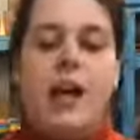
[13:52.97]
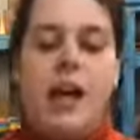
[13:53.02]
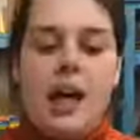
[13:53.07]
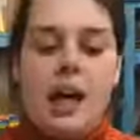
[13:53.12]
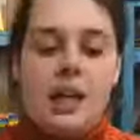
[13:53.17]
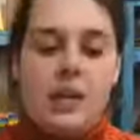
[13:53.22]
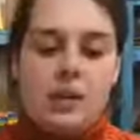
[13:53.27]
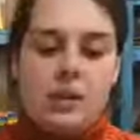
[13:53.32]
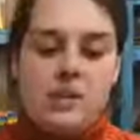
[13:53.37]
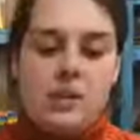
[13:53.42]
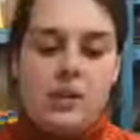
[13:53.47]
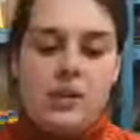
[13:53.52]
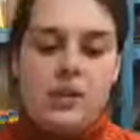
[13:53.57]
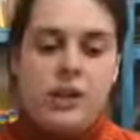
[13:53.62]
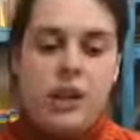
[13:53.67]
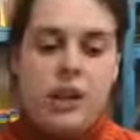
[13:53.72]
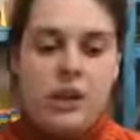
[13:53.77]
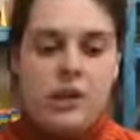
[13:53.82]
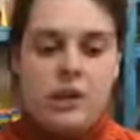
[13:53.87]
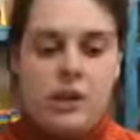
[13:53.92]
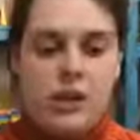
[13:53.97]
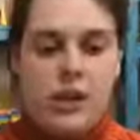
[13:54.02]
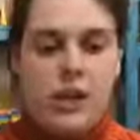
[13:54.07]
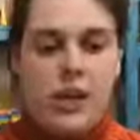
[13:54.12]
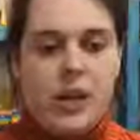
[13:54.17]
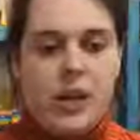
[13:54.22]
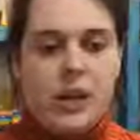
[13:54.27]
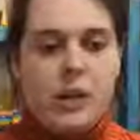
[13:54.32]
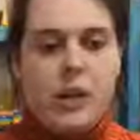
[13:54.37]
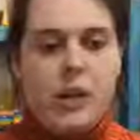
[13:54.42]
and you've got that lovely
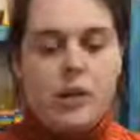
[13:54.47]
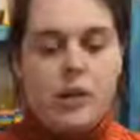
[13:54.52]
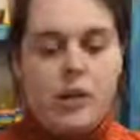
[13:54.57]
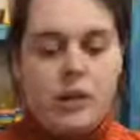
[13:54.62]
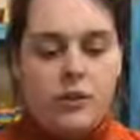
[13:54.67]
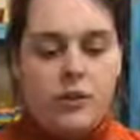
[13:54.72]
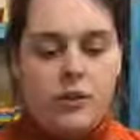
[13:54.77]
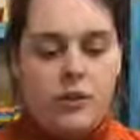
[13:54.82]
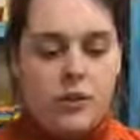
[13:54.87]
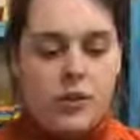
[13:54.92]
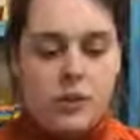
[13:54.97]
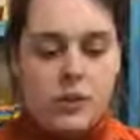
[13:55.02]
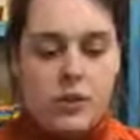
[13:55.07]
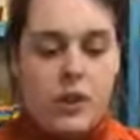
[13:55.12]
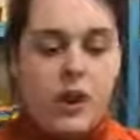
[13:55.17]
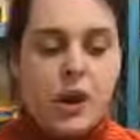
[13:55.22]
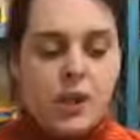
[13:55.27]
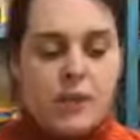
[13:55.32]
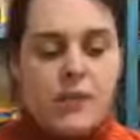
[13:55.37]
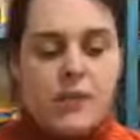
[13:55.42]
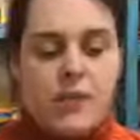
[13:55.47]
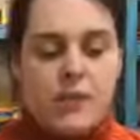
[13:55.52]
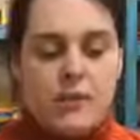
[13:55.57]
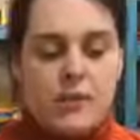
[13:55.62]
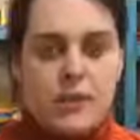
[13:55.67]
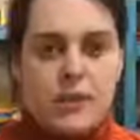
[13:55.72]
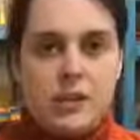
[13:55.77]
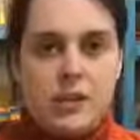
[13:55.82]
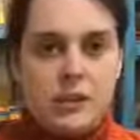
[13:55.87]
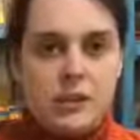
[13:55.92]
organic cotton on the front, so the outside of
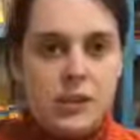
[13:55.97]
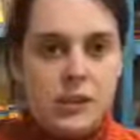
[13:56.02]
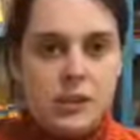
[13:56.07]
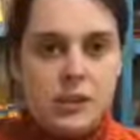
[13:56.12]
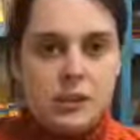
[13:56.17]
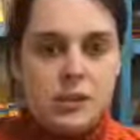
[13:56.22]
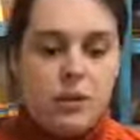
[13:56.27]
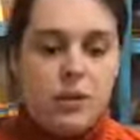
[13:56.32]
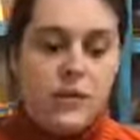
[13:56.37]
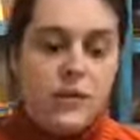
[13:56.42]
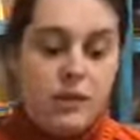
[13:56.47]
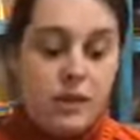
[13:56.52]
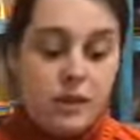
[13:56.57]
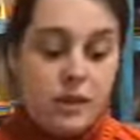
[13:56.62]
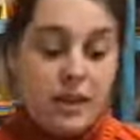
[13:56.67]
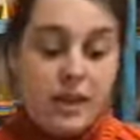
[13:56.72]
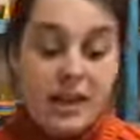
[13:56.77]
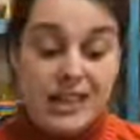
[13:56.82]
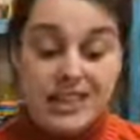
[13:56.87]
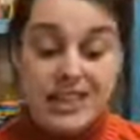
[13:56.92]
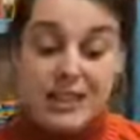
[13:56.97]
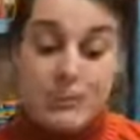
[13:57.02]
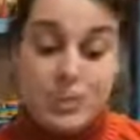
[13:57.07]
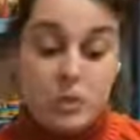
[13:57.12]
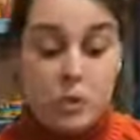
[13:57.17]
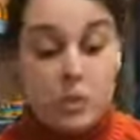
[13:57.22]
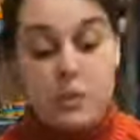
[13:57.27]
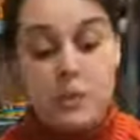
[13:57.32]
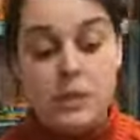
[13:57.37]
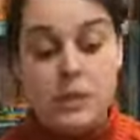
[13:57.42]
it's lovely and soft and nice and
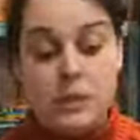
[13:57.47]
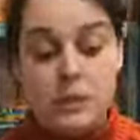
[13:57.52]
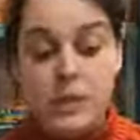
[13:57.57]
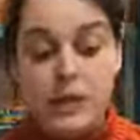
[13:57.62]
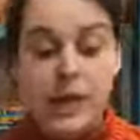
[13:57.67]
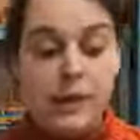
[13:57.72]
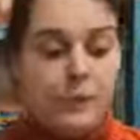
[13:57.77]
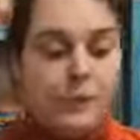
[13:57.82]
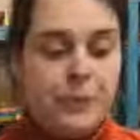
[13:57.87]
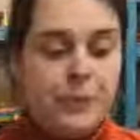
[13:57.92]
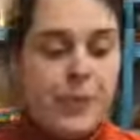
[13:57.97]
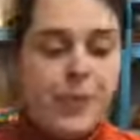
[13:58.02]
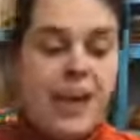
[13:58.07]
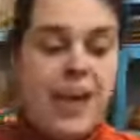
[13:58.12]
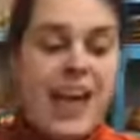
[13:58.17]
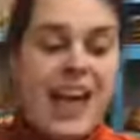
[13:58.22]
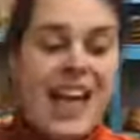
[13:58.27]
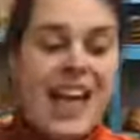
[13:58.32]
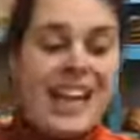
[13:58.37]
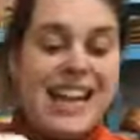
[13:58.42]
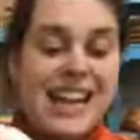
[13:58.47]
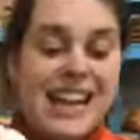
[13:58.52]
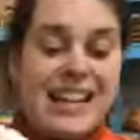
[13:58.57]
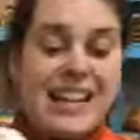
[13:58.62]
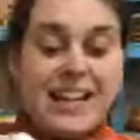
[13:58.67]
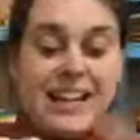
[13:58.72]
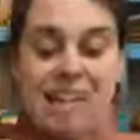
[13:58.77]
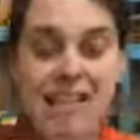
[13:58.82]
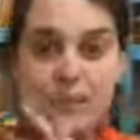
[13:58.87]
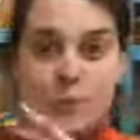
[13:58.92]
absorbent as well.
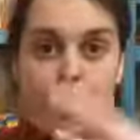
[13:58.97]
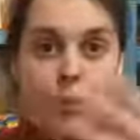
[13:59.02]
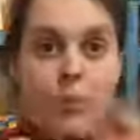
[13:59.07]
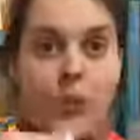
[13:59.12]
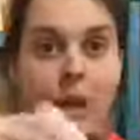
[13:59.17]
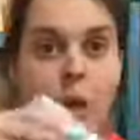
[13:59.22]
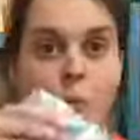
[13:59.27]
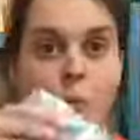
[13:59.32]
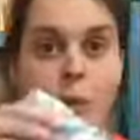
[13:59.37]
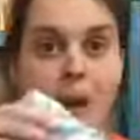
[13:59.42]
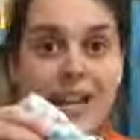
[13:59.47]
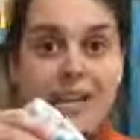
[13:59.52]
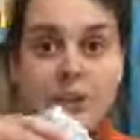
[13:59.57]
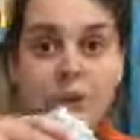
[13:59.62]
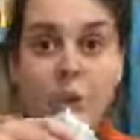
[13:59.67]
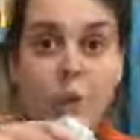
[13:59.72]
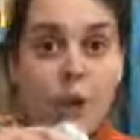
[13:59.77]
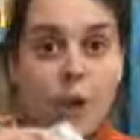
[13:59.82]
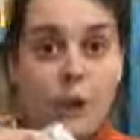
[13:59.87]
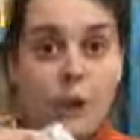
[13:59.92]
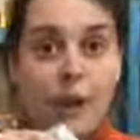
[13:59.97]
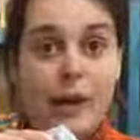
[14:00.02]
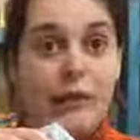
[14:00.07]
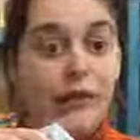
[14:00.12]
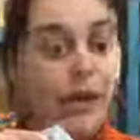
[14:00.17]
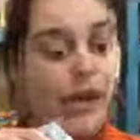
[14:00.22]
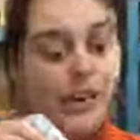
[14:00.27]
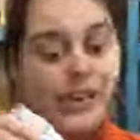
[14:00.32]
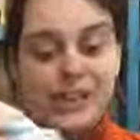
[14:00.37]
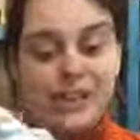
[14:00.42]
Again, this one will get wet all the way
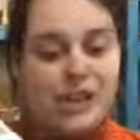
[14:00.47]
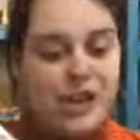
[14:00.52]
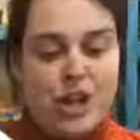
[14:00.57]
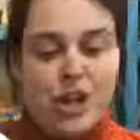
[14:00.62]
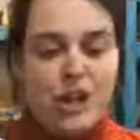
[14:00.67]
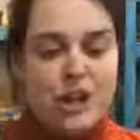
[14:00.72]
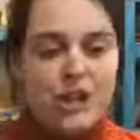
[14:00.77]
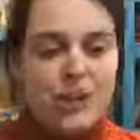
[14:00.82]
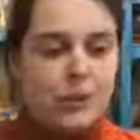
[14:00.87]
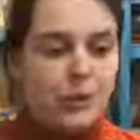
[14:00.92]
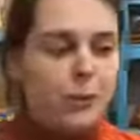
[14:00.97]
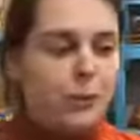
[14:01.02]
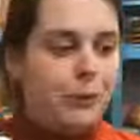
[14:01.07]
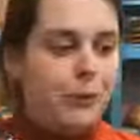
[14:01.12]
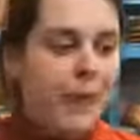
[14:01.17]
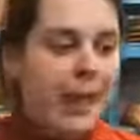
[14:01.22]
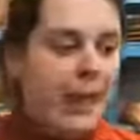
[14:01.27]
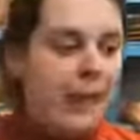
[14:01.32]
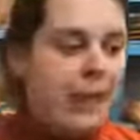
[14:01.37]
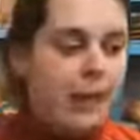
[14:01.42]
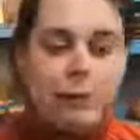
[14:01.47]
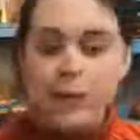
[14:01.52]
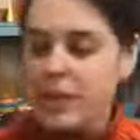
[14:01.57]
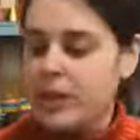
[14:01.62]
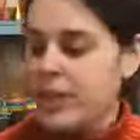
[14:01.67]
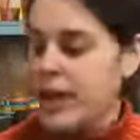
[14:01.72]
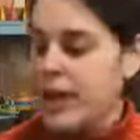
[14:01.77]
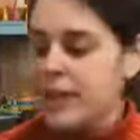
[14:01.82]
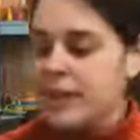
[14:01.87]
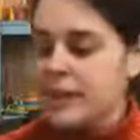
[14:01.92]
around, don't panic about
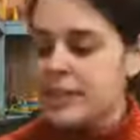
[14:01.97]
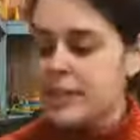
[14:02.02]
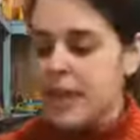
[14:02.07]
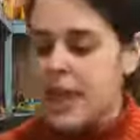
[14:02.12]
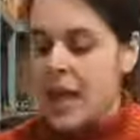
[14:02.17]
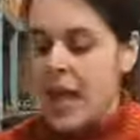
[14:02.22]
that.